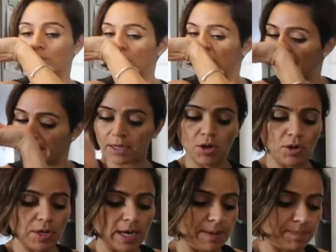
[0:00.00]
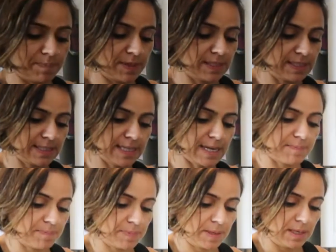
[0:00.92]
will like. Okay, this is it.
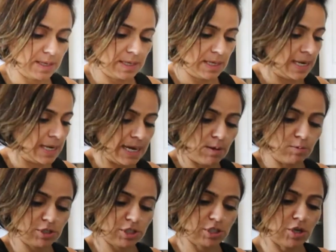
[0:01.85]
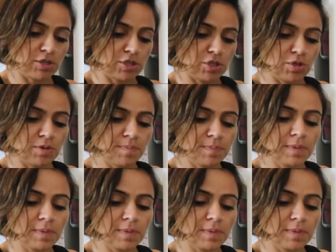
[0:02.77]
And now we're just going to